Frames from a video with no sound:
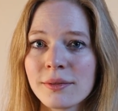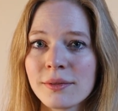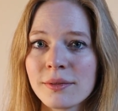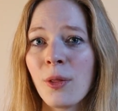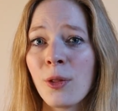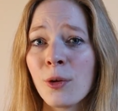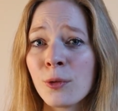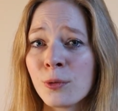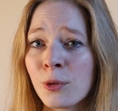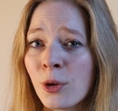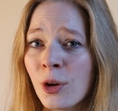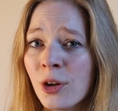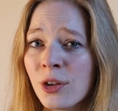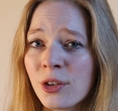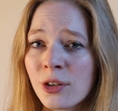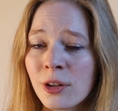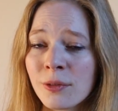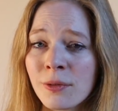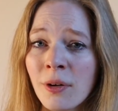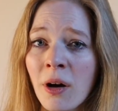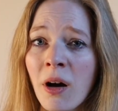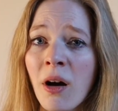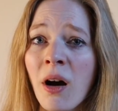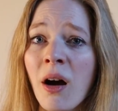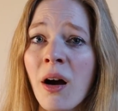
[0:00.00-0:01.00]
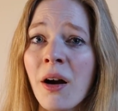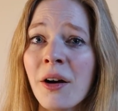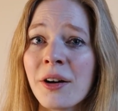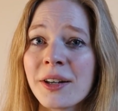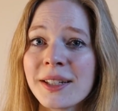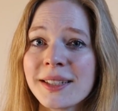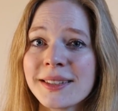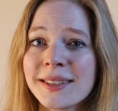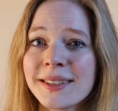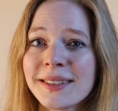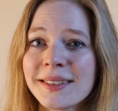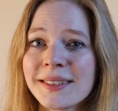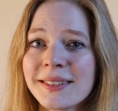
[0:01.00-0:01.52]
The voice of our
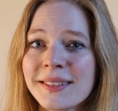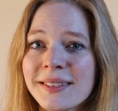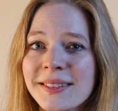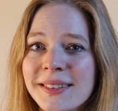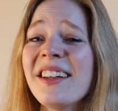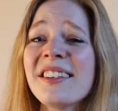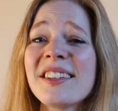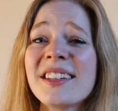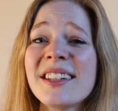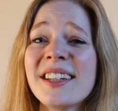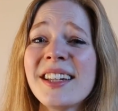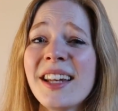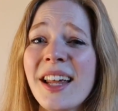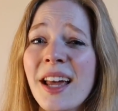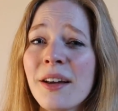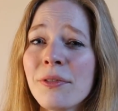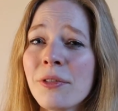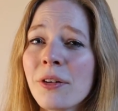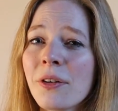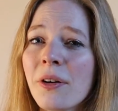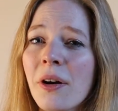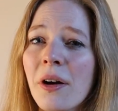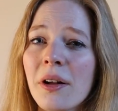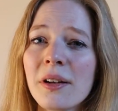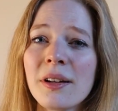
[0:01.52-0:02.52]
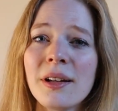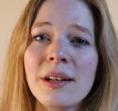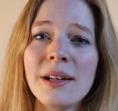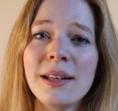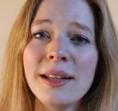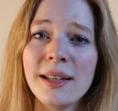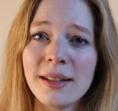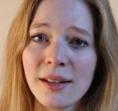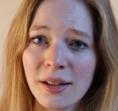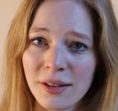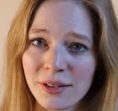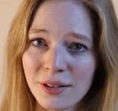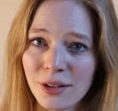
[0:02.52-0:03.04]
heart is never going to
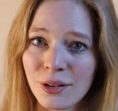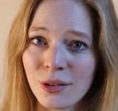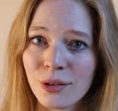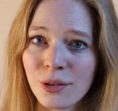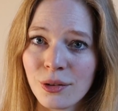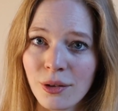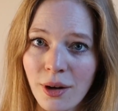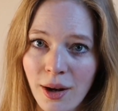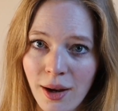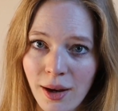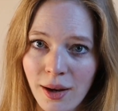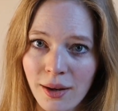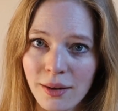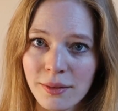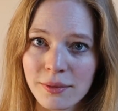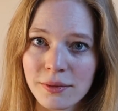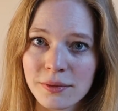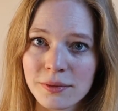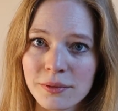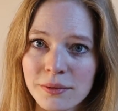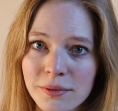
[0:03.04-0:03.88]
lead us astray.